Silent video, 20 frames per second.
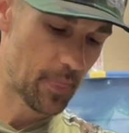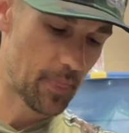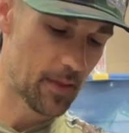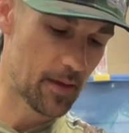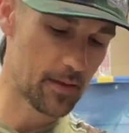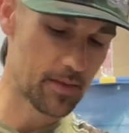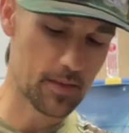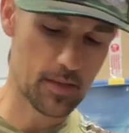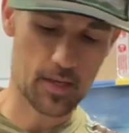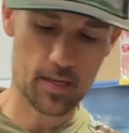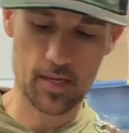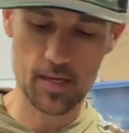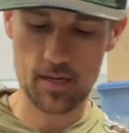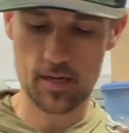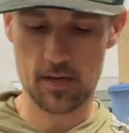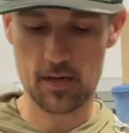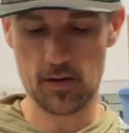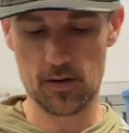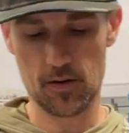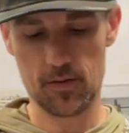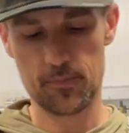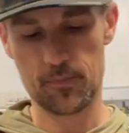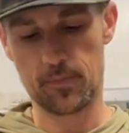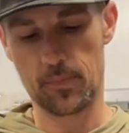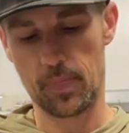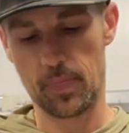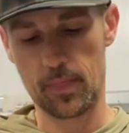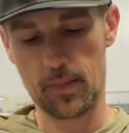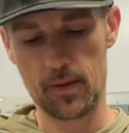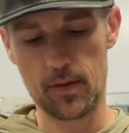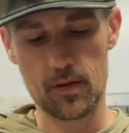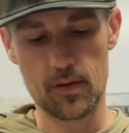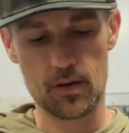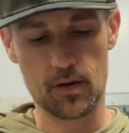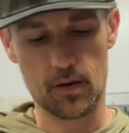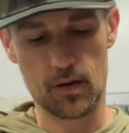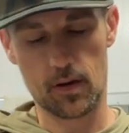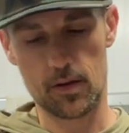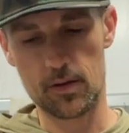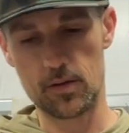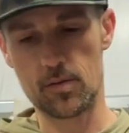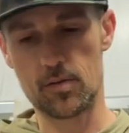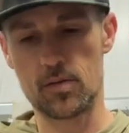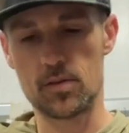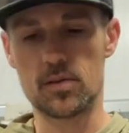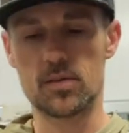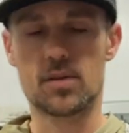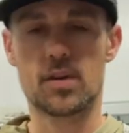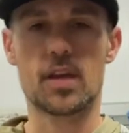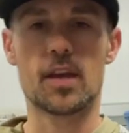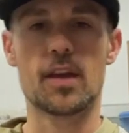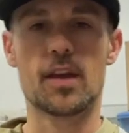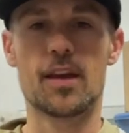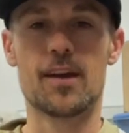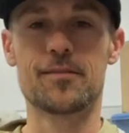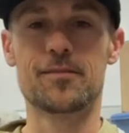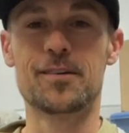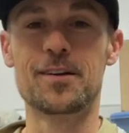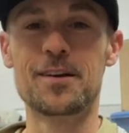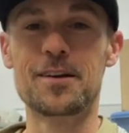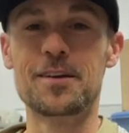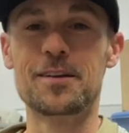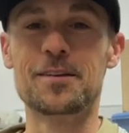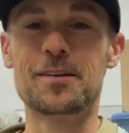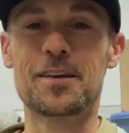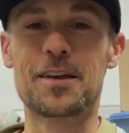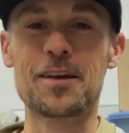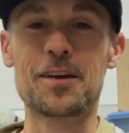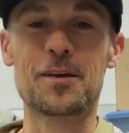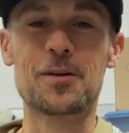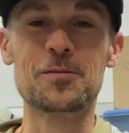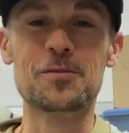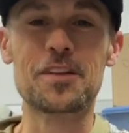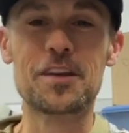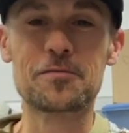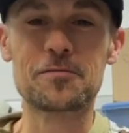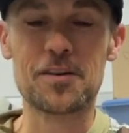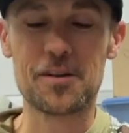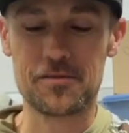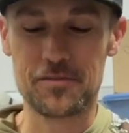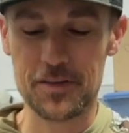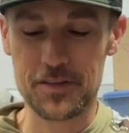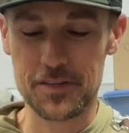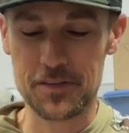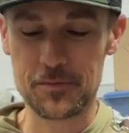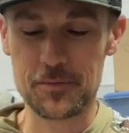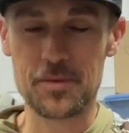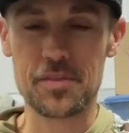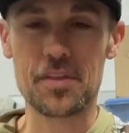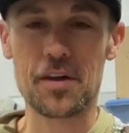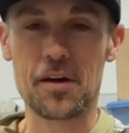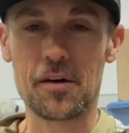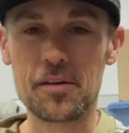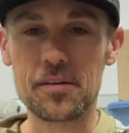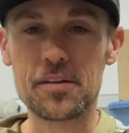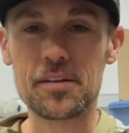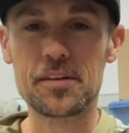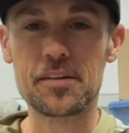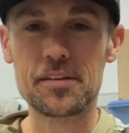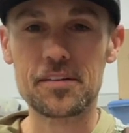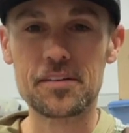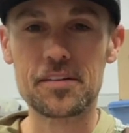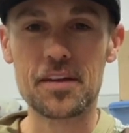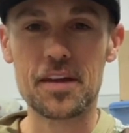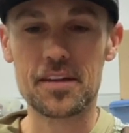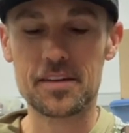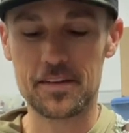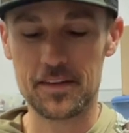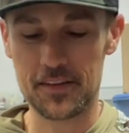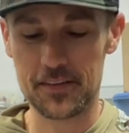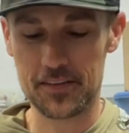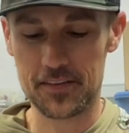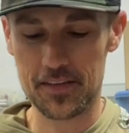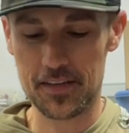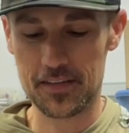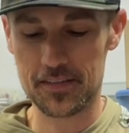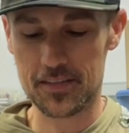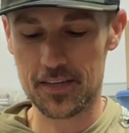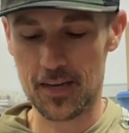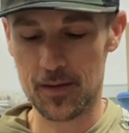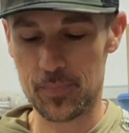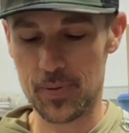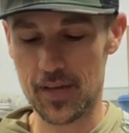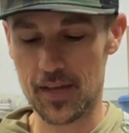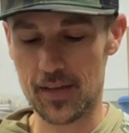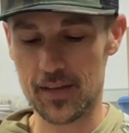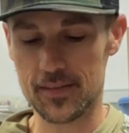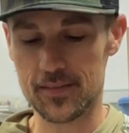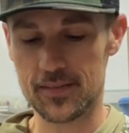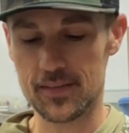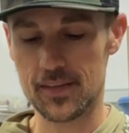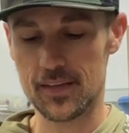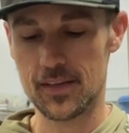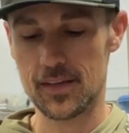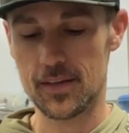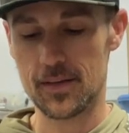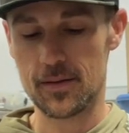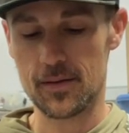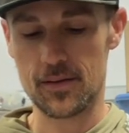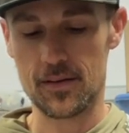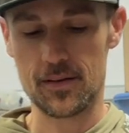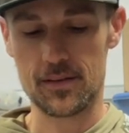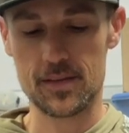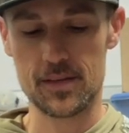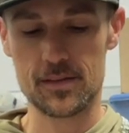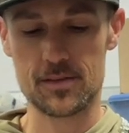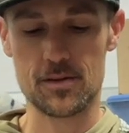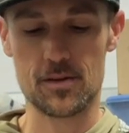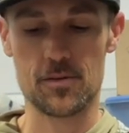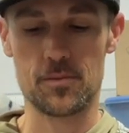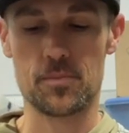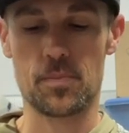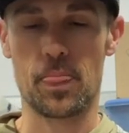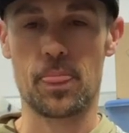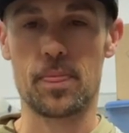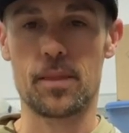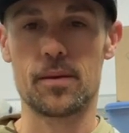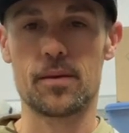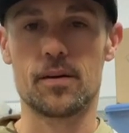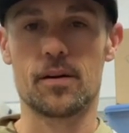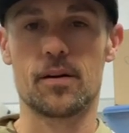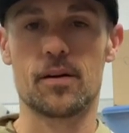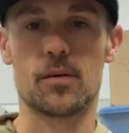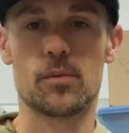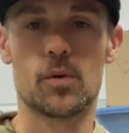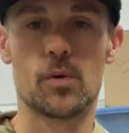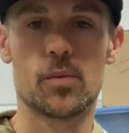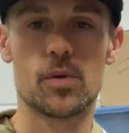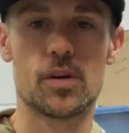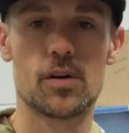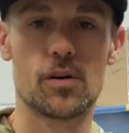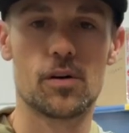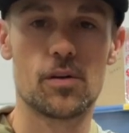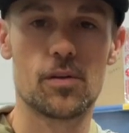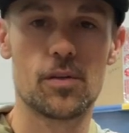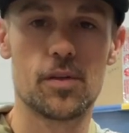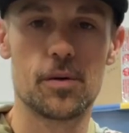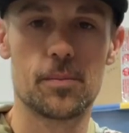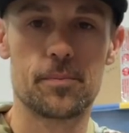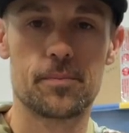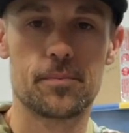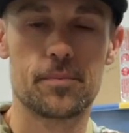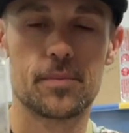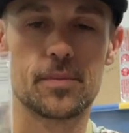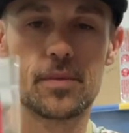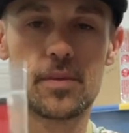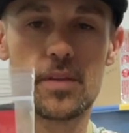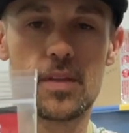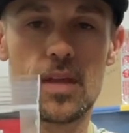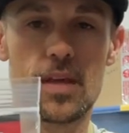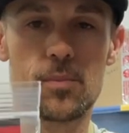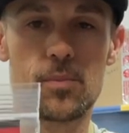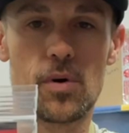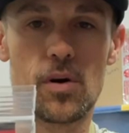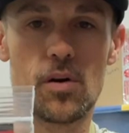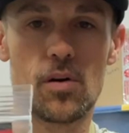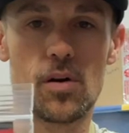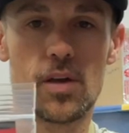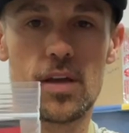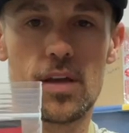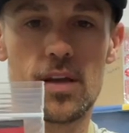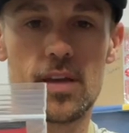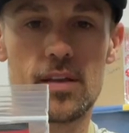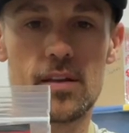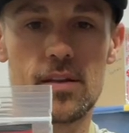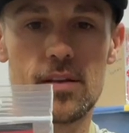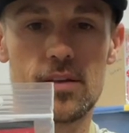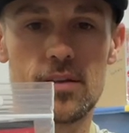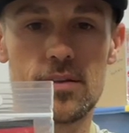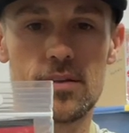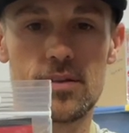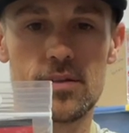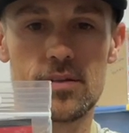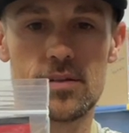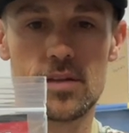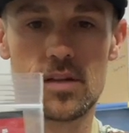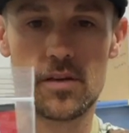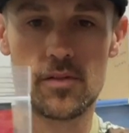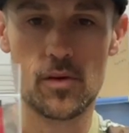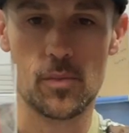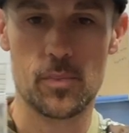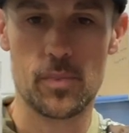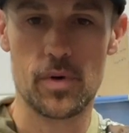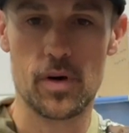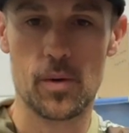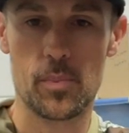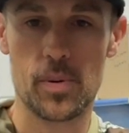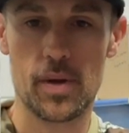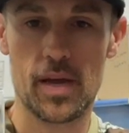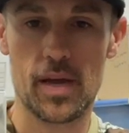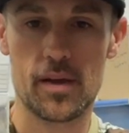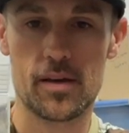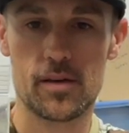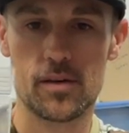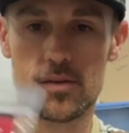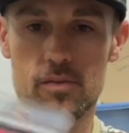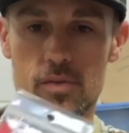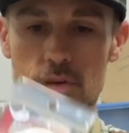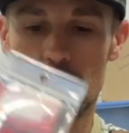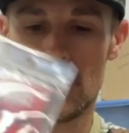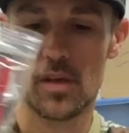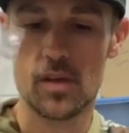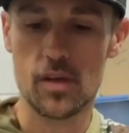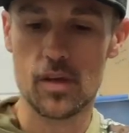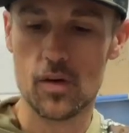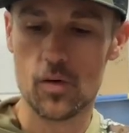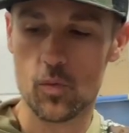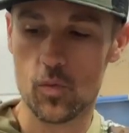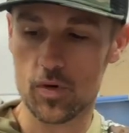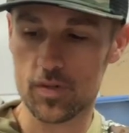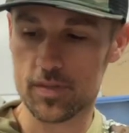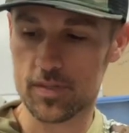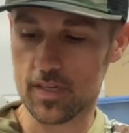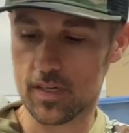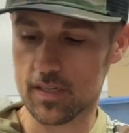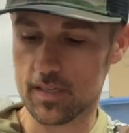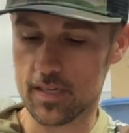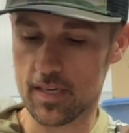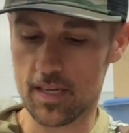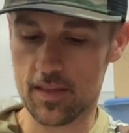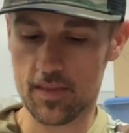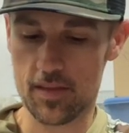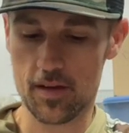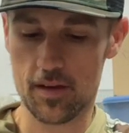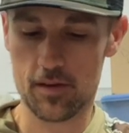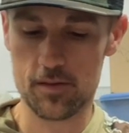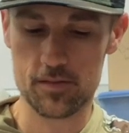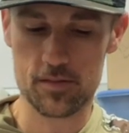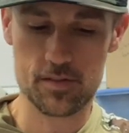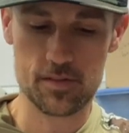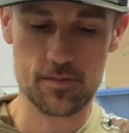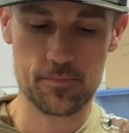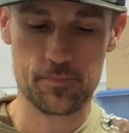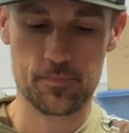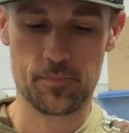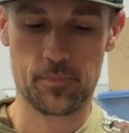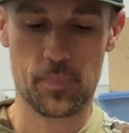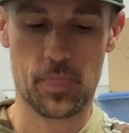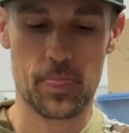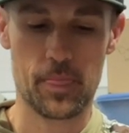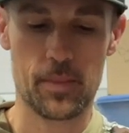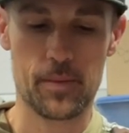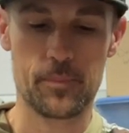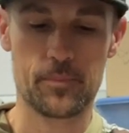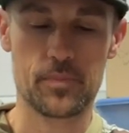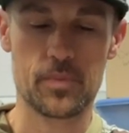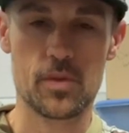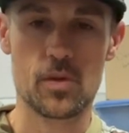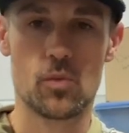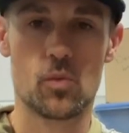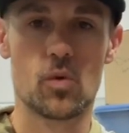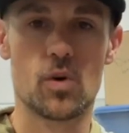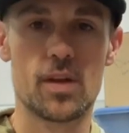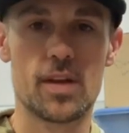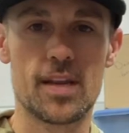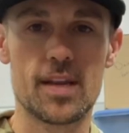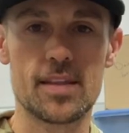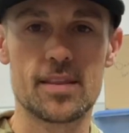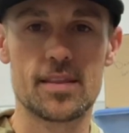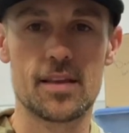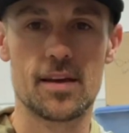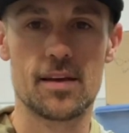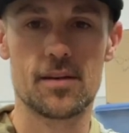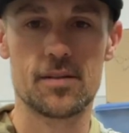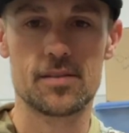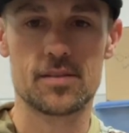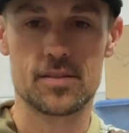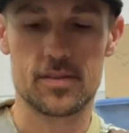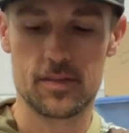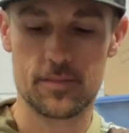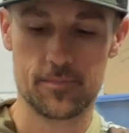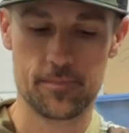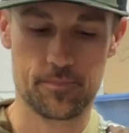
In the kit here, you can't go Ned Rig fishing without Ned type heads. These are what we call the Ned Ball head. You give a pack of 1/16 ounce, 1/8 ounce,